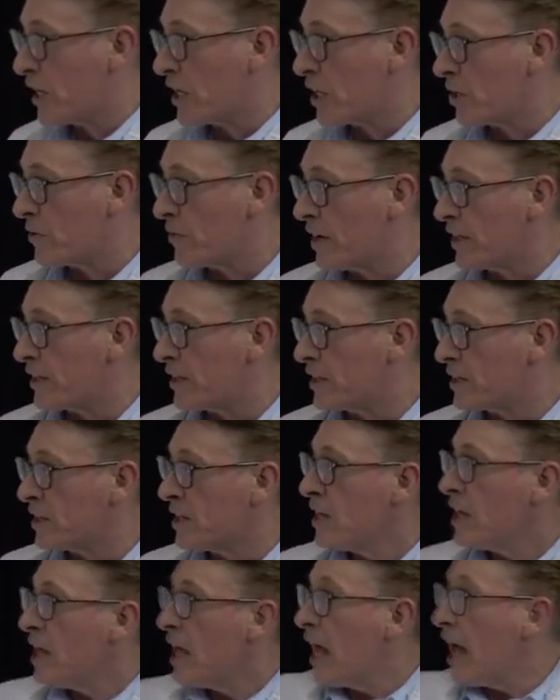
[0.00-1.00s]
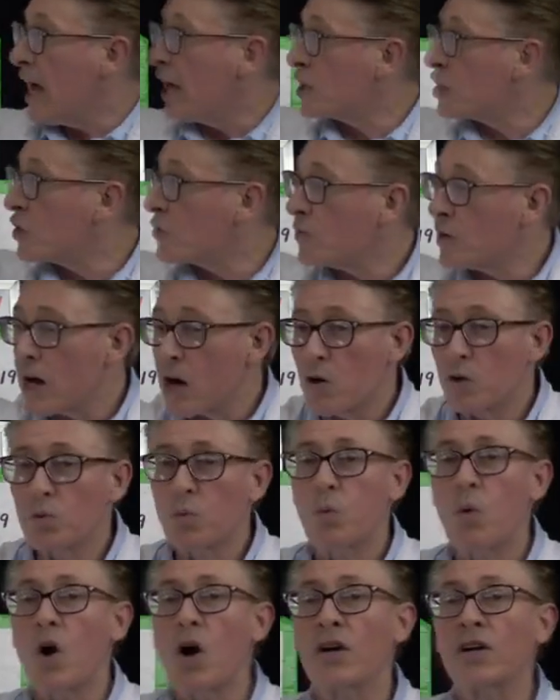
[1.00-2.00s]
generated, and
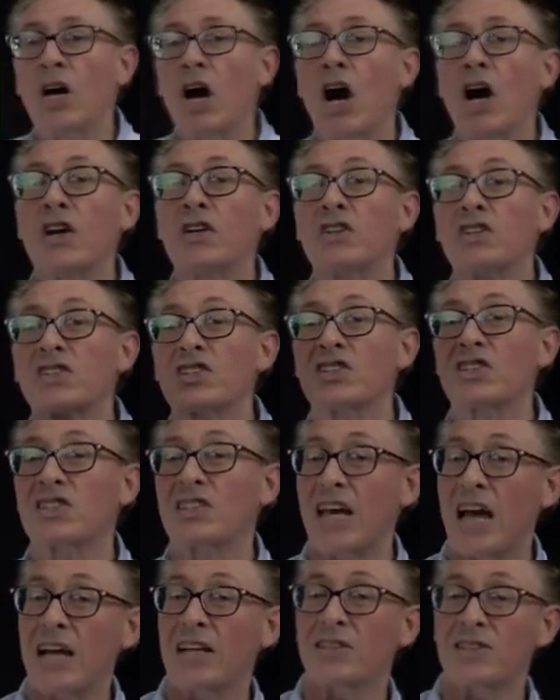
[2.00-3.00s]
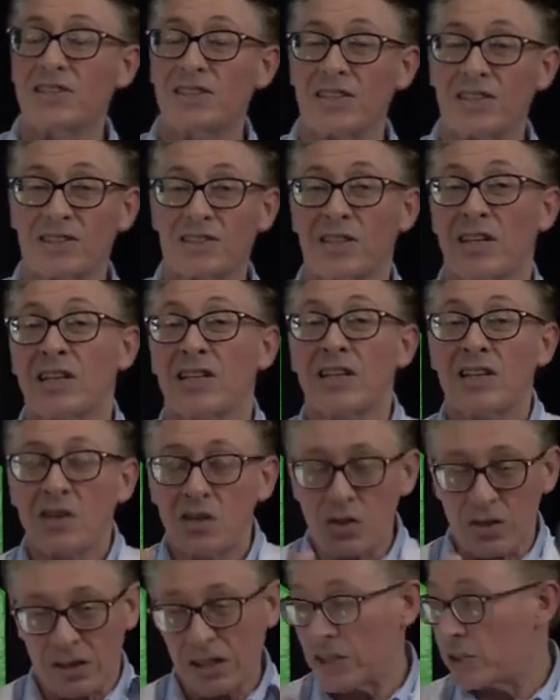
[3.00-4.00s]
CROWD1 understands this.
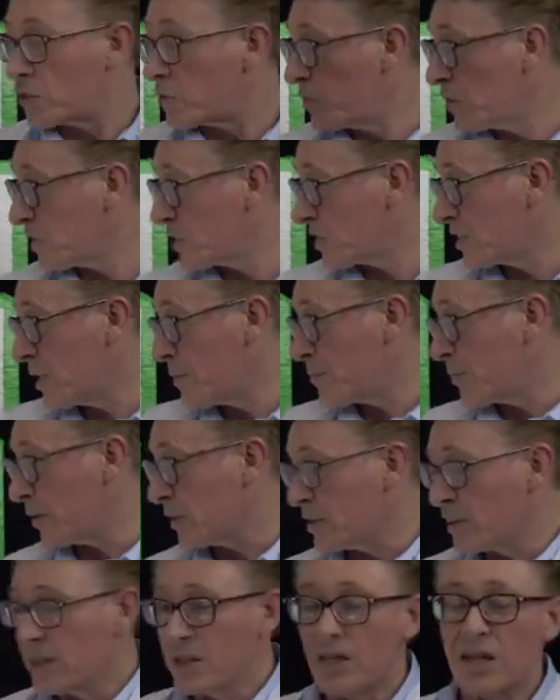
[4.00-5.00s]
Look, it's real simple.